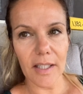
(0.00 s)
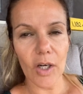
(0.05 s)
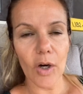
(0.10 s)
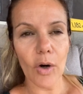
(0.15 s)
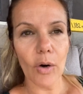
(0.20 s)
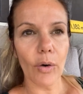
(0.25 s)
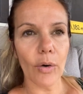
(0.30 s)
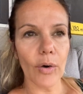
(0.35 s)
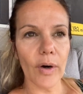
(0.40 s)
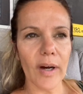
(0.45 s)

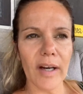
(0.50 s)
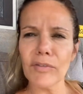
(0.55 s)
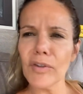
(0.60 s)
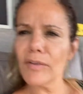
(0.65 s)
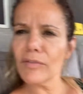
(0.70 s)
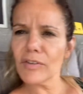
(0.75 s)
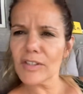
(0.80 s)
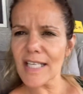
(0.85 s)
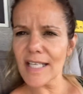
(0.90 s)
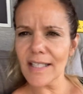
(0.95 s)
Or have you
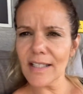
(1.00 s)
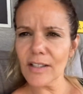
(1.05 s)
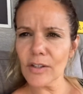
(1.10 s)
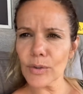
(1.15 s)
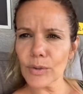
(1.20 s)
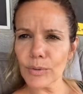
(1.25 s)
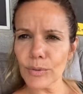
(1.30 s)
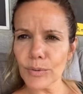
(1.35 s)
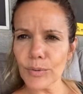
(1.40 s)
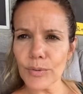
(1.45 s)
ever taken a
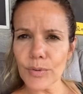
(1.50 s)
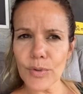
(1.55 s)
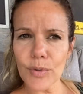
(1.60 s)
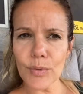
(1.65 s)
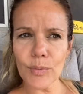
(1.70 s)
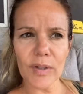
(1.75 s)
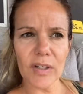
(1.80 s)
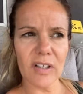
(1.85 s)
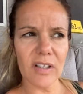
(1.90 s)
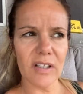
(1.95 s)
cruise
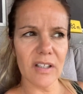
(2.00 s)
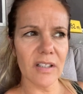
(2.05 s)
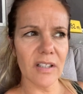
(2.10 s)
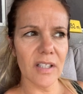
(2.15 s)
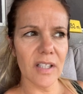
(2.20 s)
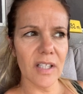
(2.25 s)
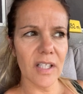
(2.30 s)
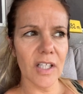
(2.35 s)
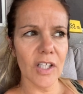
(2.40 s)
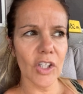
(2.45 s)
where
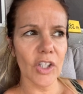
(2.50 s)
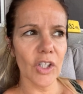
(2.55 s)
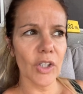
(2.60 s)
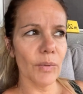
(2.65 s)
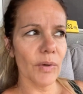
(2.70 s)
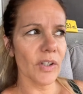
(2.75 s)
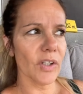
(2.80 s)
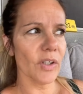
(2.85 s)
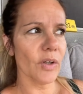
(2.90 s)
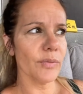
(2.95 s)
you
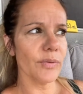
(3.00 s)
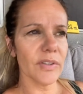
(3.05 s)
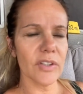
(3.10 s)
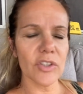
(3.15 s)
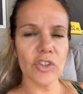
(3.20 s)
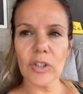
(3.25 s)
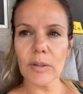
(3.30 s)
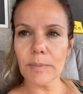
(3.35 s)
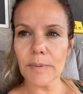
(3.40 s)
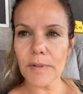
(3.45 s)
want to go for the
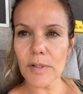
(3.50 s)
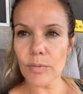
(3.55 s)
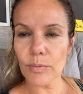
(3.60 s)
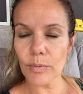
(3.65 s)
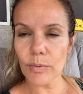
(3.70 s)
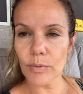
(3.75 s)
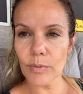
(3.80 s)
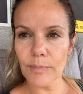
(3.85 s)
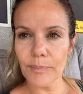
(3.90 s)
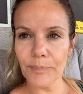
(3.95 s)
cheapest
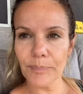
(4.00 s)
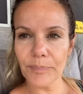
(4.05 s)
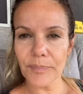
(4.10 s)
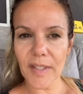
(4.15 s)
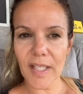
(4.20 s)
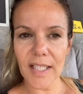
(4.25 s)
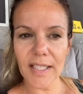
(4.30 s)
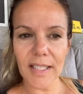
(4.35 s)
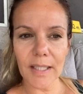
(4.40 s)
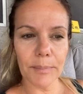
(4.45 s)
room
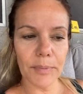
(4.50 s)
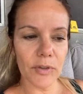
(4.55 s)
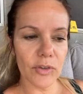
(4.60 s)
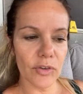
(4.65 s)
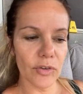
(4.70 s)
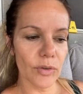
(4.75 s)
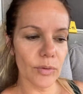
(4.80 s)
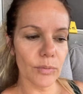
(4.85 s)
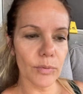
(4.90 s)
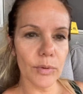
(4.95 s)
and they put
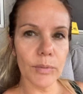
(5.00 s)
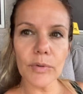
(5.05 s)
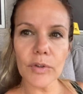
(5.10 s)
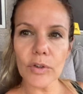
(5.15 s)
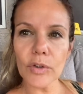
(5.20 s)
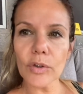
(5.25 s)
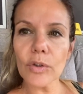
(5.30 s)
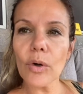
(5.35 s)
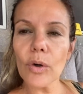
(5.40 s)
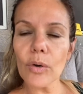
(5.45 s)
you in a room
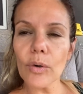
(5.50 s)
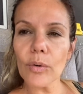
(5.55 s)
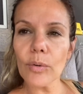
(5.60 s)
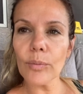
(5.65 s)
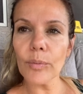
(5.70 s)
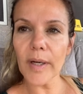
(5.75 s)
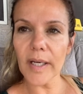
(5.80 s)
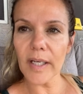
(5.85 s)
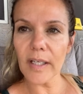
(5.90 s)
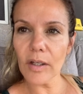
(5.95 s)
with no
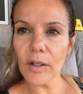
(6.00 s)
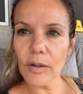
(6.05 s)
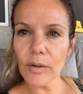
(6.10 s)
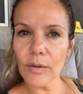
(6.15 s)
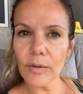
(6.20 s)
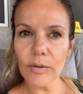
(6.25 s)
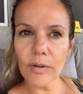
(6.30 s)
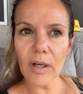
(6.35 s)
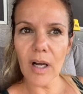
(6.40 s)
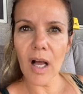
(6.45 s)

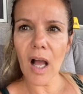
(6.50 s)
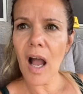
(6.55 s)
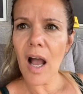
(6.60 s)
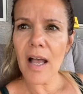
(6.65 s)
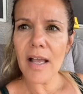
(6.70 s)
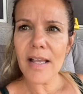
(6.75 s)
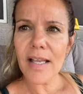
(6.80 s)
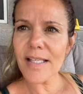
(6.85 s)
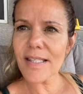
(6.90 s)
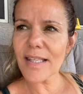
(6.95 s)
window?
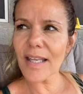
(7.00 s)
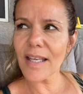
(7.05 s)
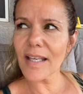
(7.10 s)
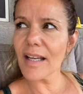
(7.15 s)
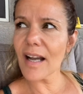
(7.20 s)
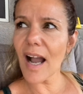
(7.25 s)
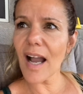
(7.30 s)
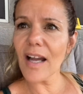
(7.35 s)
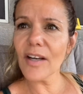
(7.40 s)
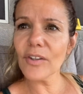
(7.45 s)
It's like,
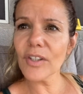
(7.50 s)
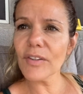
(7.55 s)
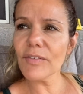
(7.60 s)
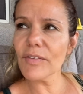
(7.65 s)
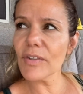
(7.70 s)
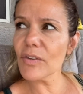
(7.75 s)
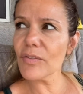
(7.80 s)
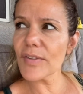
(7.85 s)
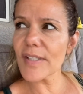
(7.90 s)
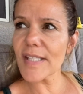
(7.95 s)
I don't even
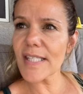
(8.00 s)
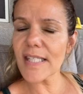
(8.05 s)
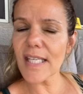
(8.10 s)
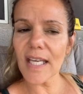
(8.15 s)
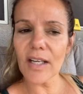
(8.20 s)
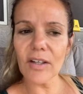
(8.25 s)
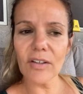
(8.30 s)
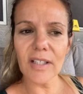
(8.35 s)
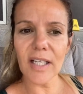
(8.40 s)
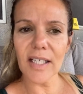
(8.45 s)
know if it's
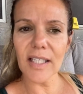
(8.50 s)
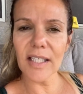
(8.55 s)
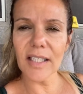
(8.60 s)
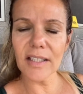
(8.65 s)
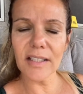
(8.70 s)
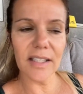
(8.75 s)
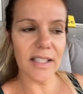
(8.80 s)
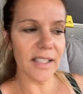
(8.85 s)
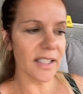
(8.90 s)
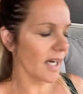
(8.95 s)
day or
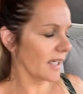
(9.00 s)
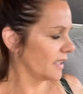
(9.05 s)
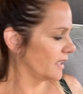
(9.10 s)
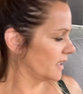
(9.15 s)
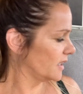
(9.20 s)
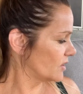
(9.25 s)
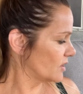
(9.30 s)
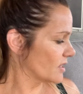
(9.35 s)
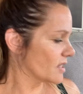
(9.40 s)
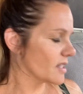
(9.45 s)
night. Like I
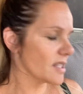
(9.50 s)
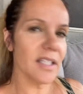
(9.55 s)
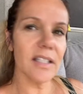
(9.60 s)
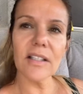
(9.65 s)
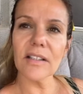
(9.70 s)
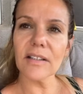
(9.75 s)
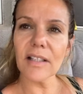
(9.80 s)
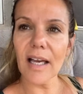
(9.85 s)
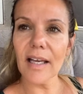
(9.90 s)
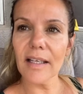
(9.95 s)
need to see
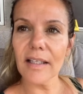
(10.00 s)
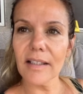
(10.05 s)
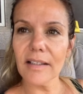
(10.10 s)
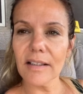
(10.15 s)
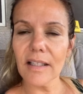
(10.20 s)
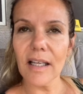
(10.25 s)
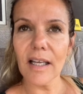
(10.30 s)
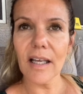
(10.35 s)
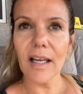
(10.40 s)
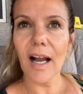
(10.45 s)
the light.
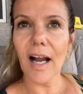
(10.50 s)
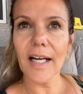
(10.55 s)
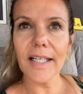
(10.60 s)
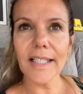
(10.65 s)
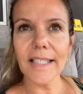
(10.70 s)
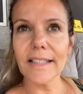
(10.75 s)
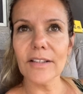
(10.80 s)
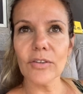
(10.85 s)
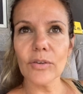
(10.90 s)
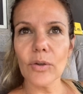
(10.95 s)
I
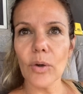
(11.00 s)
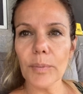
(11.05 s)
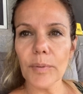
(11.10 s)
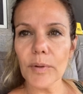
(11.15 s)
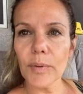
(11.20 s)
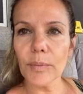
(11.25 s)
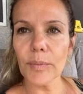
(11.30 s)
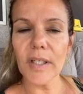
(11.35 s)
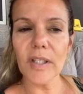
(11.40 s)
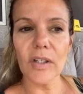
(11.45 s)
need to open
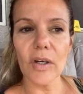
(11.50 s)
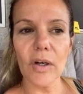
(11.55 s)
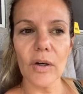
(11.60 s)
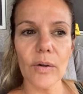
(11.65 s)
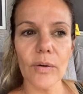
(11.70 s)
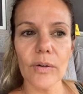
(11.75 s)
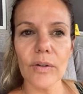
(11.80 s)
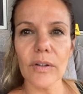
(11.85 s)
a window.